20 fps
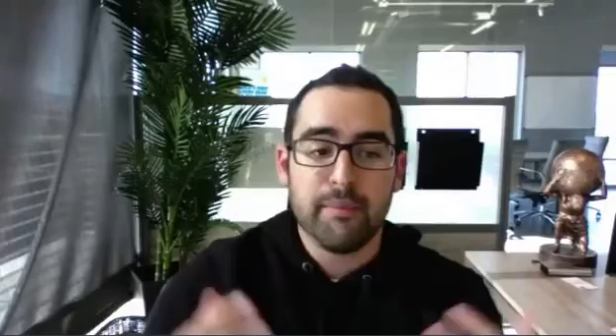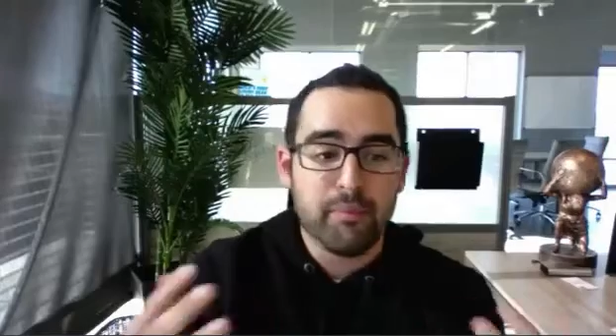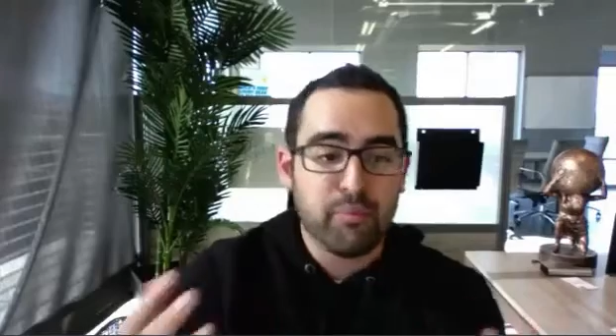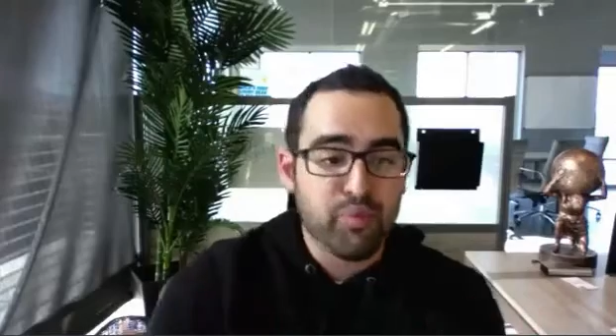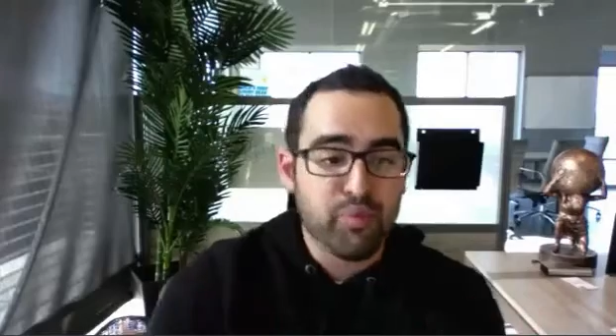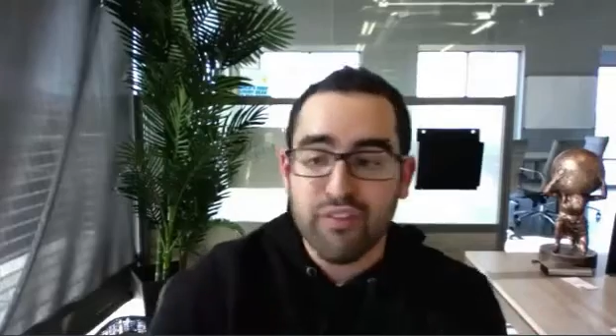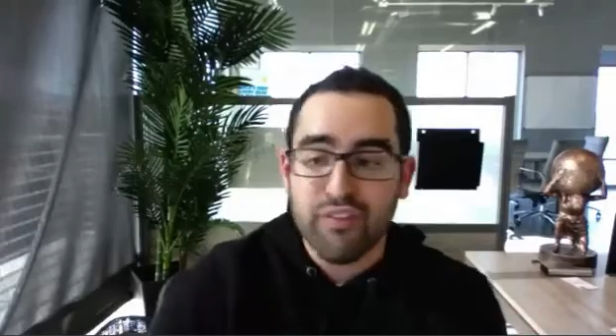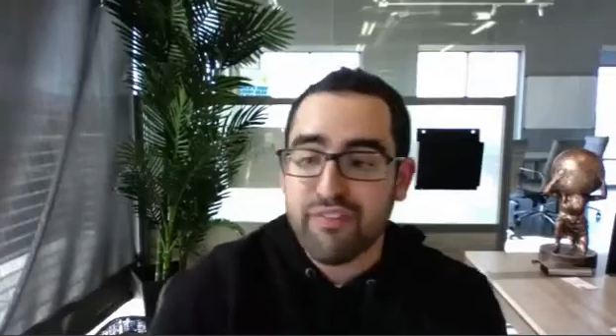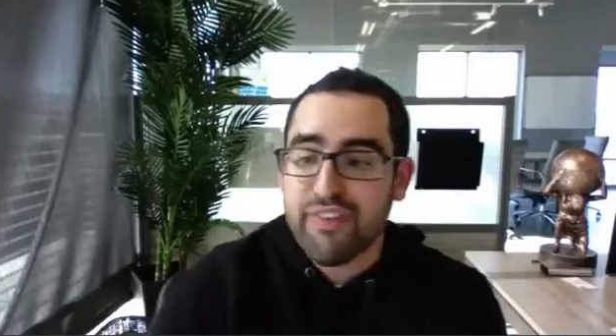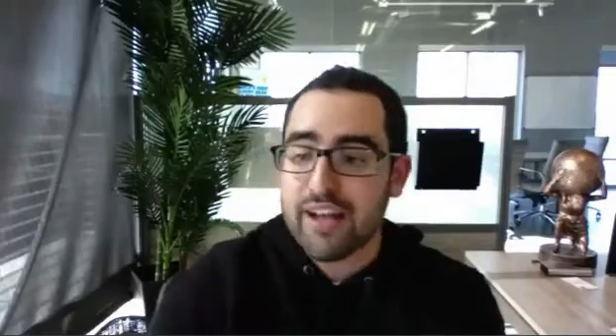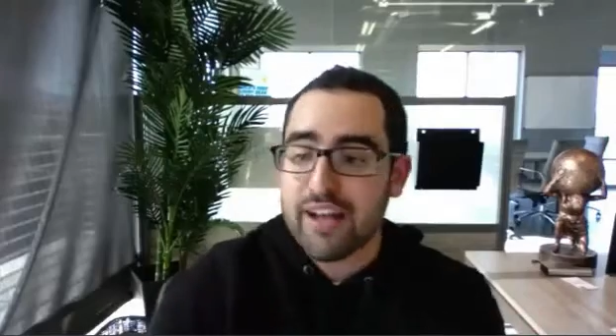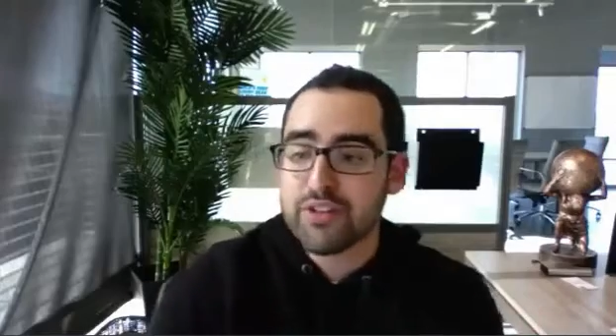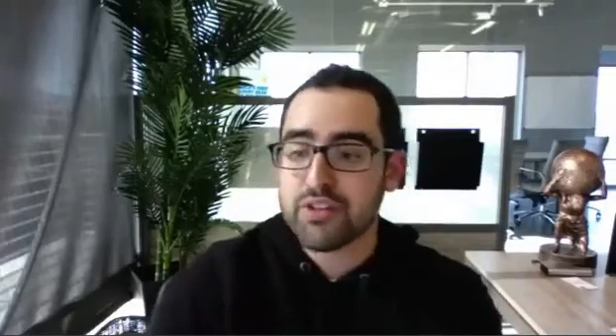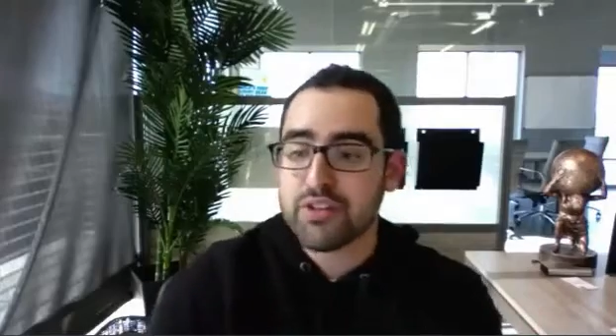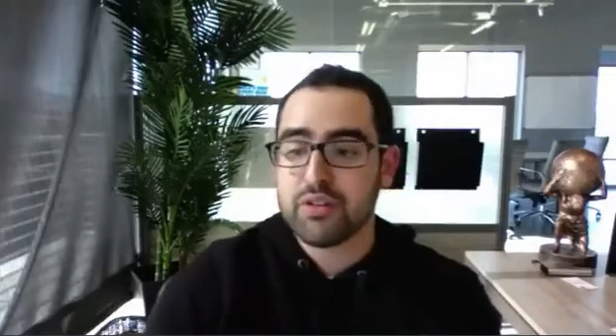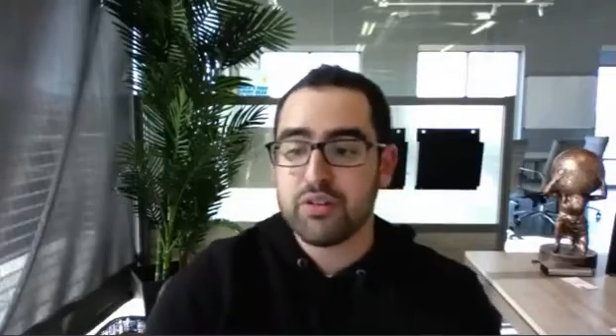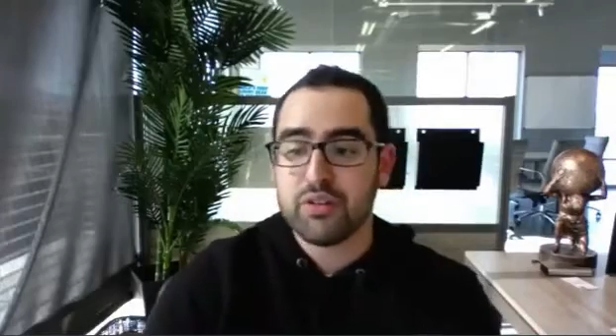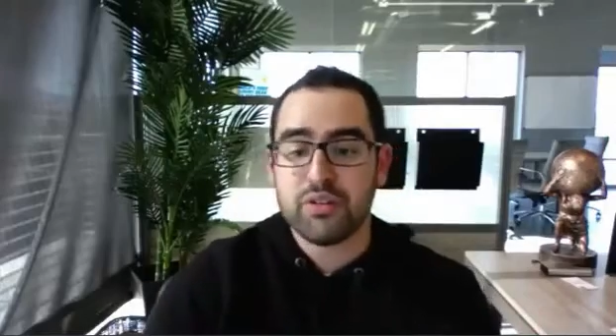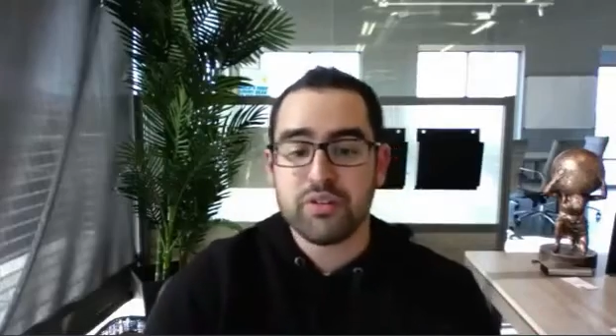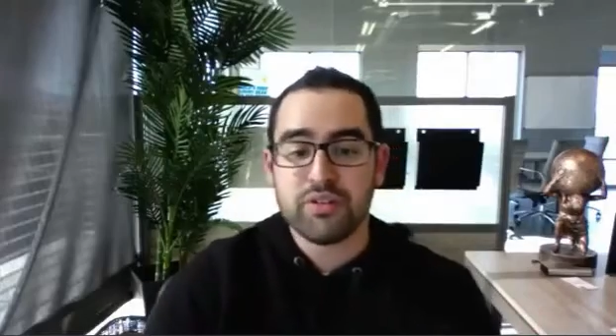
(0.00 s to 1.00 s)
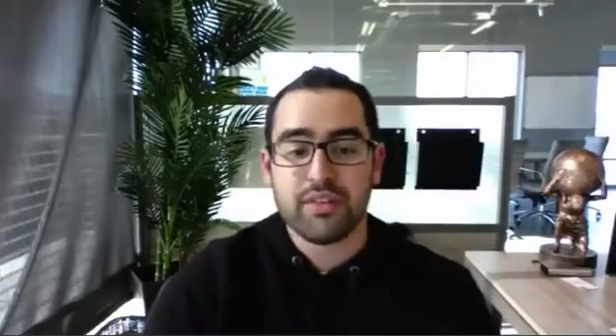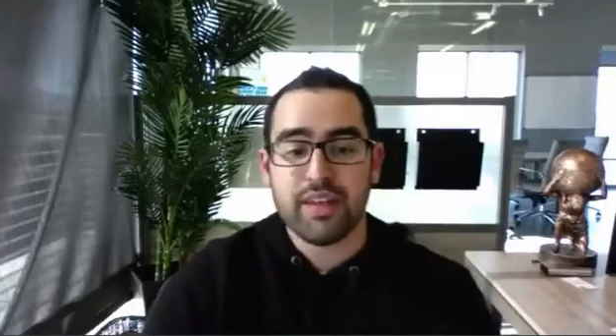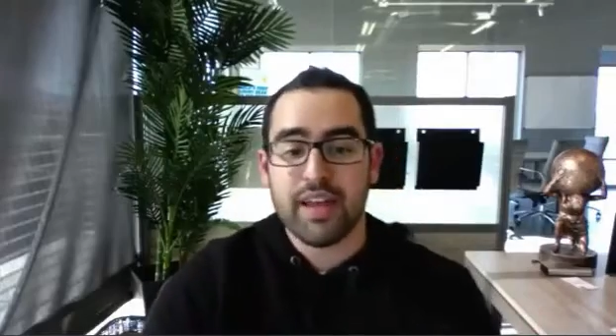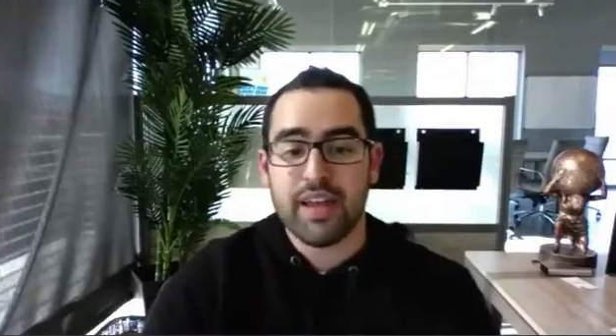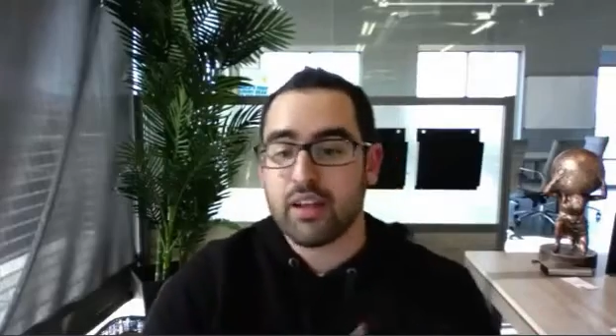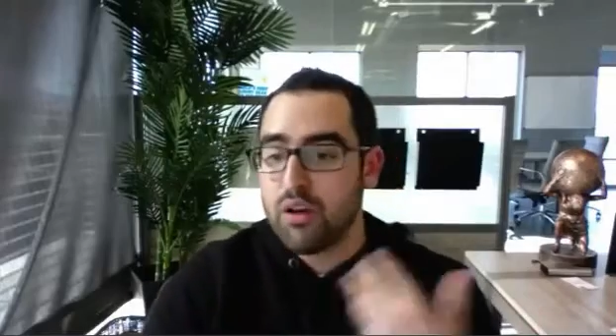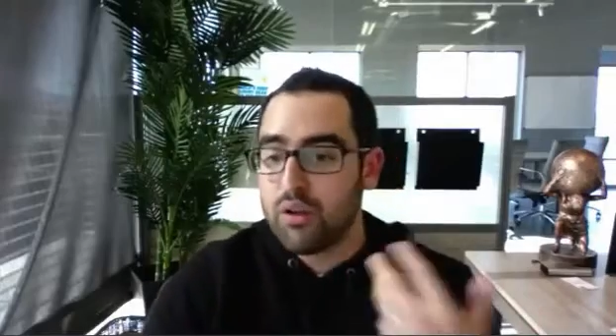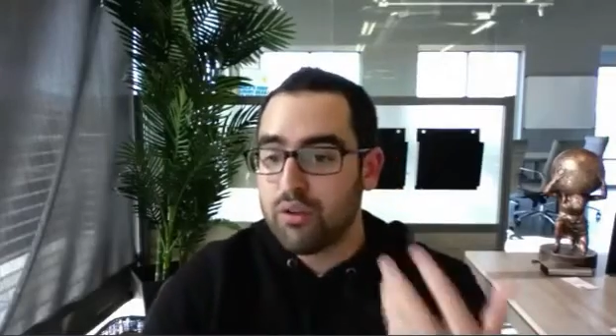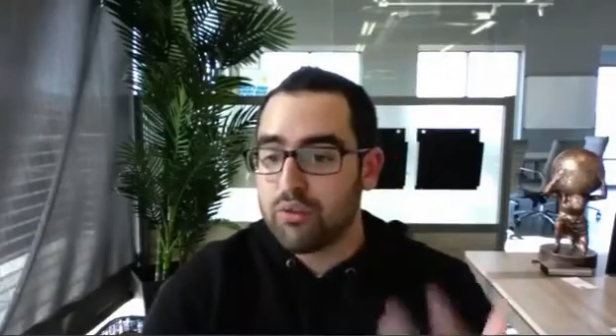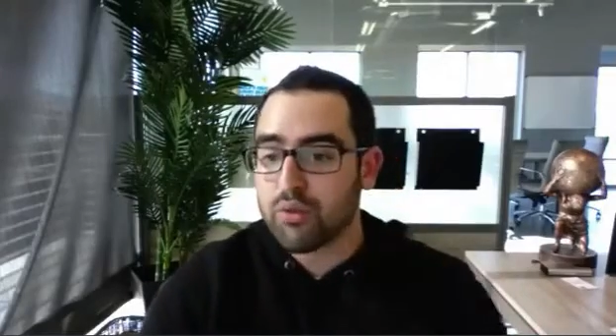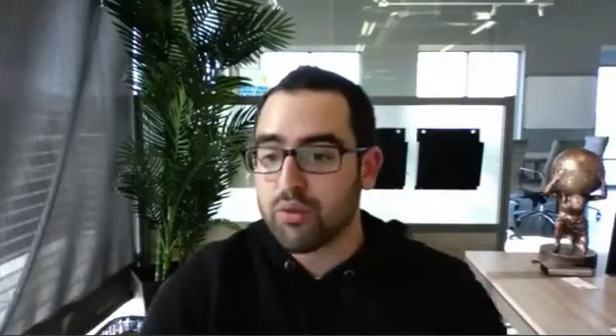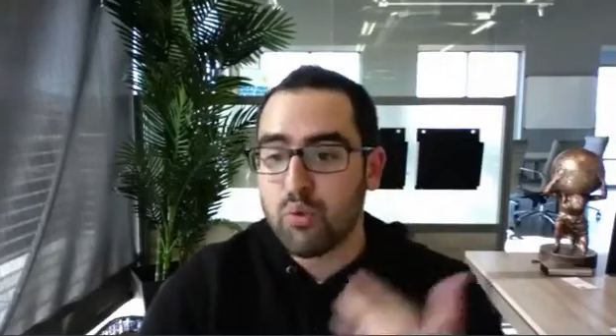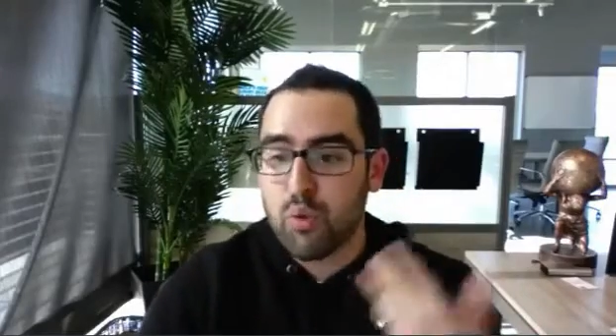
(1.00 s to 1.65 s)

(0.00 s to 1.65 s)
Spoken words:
professionals that go through